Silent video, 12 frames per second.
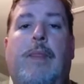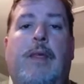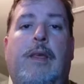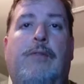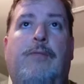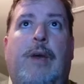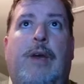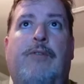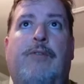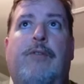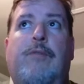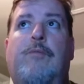His
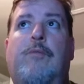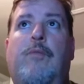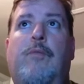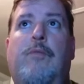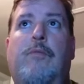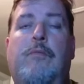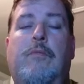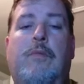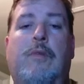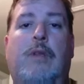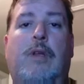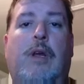master
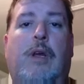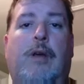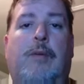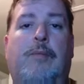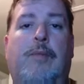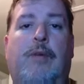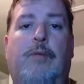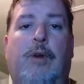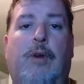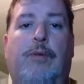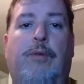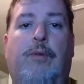didn't go
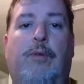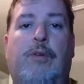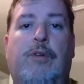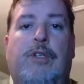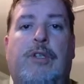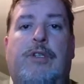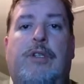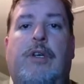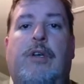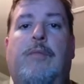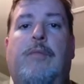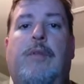through the court
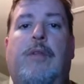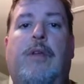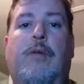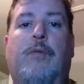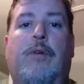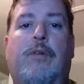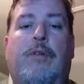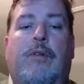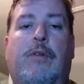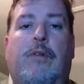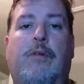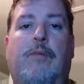system, didn't want
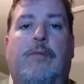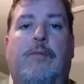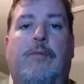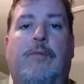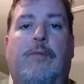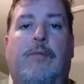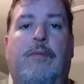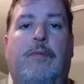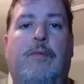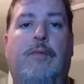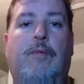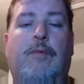to
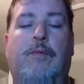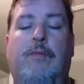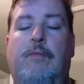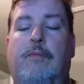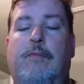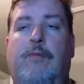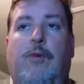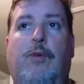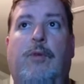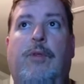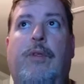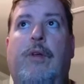fool
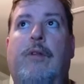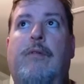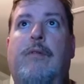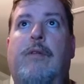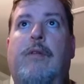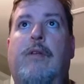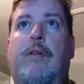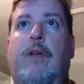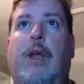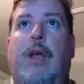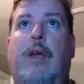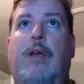with it,
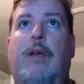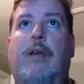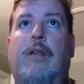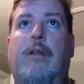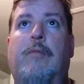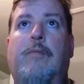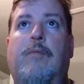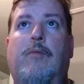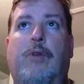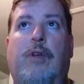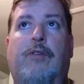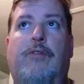and
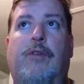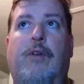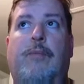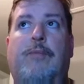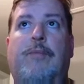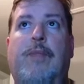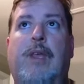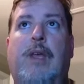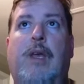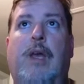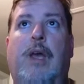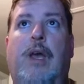released him.
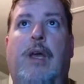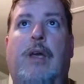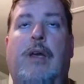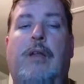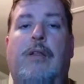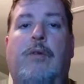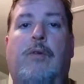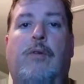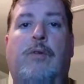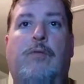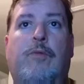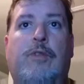And
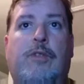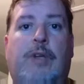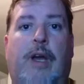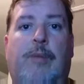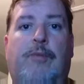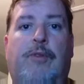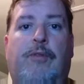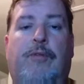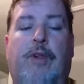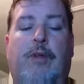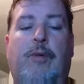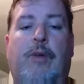Gordon was captured the
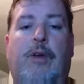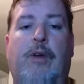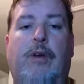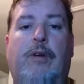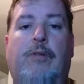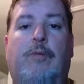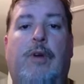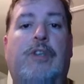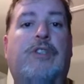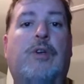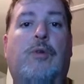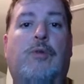following year,
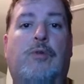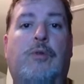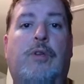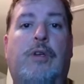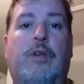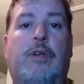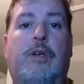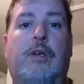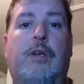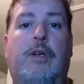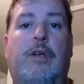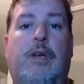resold
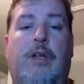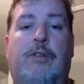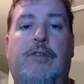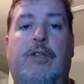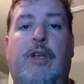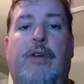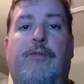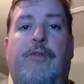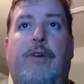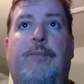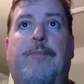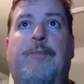into slavery